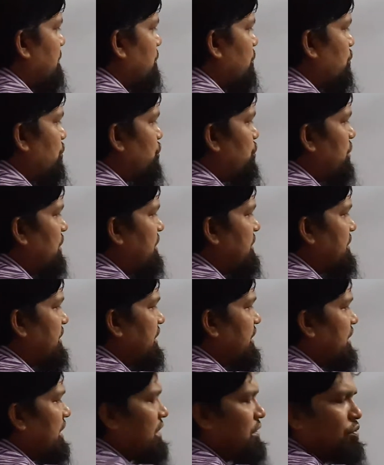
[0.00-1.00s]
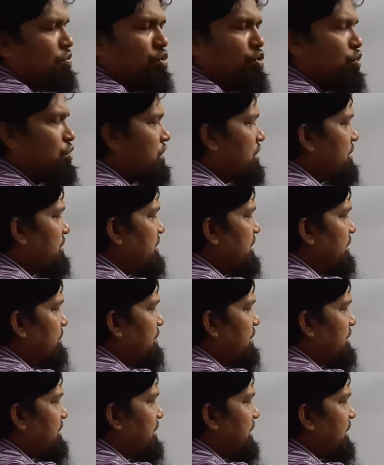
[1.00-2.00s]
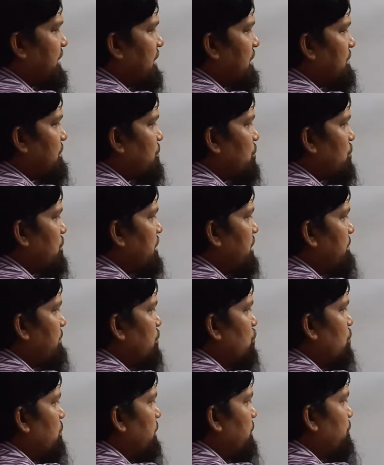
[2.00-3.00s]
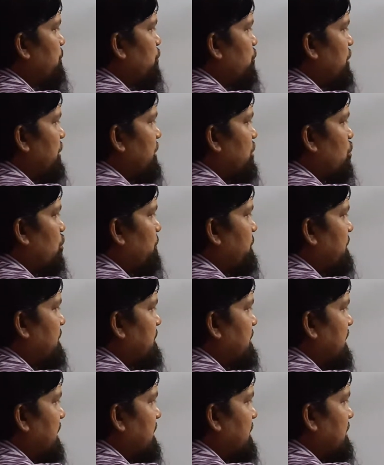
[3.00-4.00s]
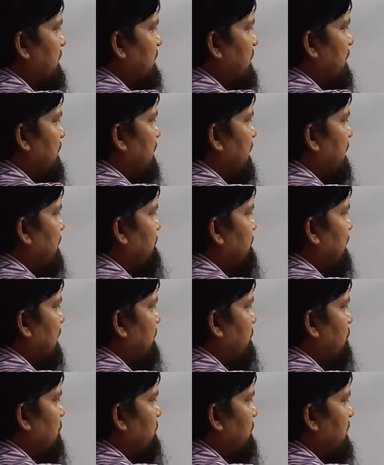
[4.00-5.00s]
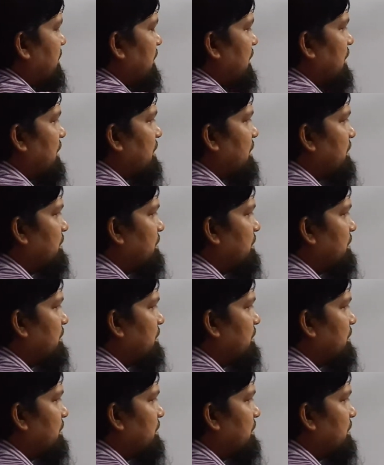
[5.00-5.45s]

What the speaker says: Which one is greater? We know that 7 is greater. So 7 will be put in the open side and 5 will be here.